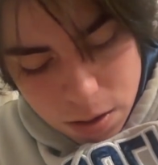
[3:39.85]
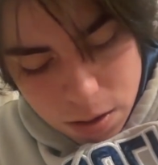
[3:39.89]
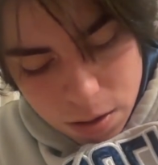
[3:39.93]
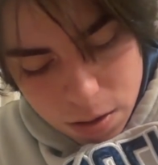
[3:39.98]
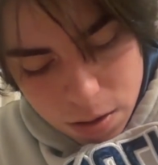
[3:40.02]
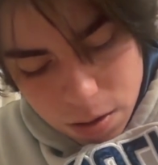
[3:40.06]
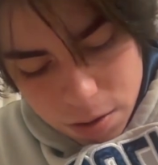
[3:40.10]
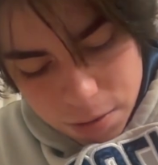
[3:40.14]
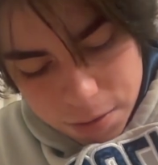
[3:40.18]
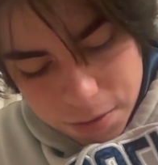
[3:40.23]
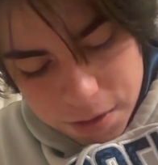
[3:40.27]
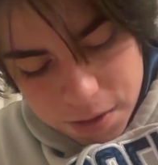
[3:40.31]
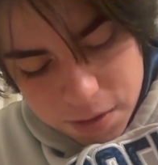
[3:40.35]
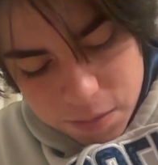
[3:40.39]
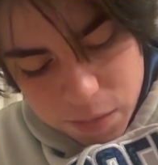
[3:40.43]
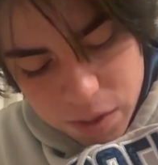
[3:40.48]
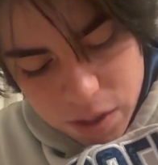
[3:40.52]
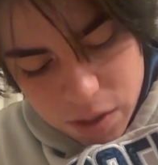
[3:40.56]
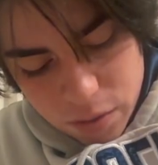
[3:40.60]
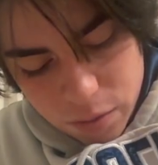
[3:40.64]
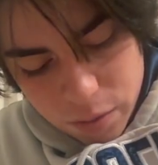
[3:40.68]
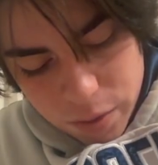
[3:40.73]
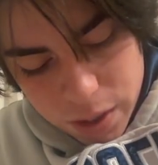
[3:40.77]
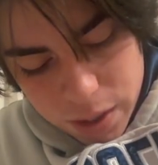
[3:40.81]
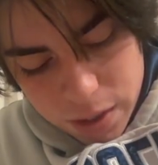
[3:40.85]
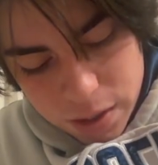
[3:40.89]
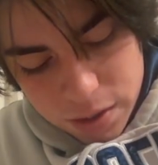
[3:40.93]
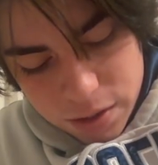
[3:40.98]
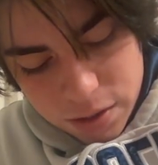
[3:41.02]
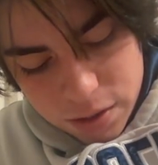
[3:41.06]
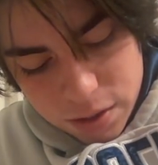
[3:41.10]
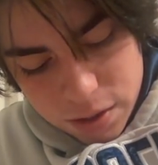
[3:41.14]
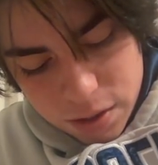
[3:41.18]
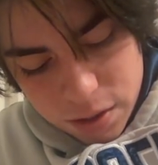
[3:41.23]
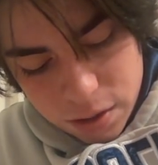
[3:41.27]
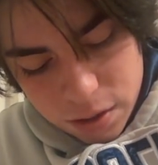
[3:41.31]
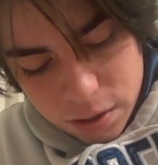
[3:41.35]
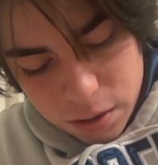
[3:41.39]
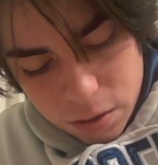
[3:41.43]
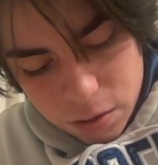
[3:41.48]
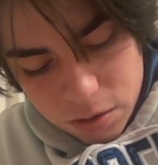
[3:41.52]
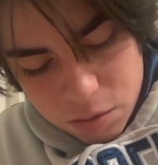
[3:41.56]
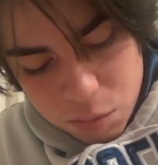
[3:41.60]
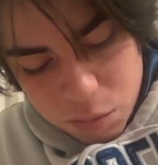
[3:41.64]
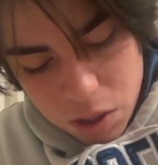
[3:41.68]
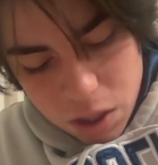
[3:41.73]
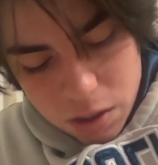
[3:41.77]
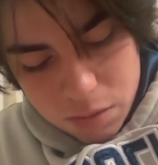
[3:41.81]
All this bear witness to the
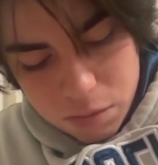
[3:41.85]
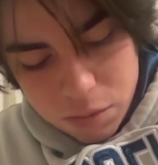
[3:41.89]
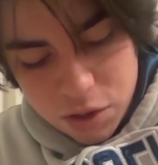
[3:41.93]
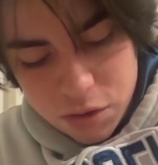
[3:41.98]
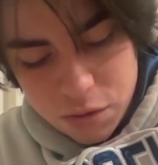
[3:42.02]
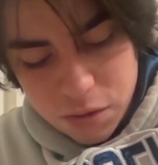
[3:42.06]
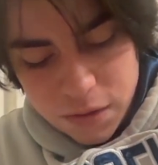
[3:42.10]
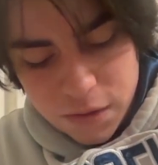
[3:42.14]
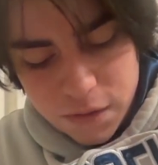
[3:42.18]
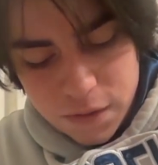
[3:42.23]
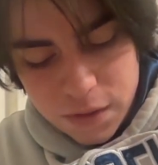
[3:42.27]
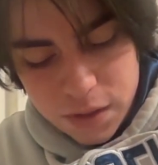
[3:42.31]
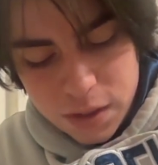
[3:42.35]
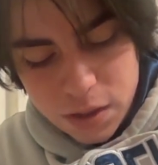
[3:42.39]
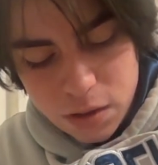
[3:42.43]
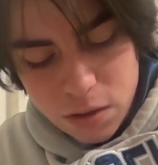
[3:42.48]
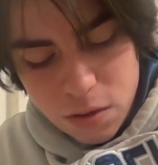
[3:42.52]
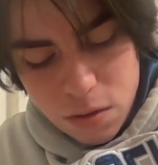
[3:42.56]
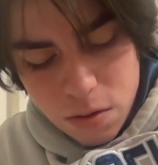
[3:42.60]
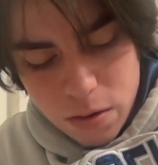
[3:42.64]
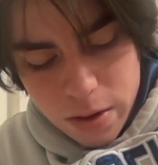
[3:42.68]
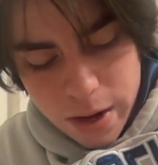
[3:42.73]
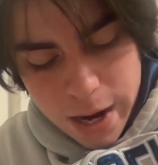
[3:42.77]
close bond between physical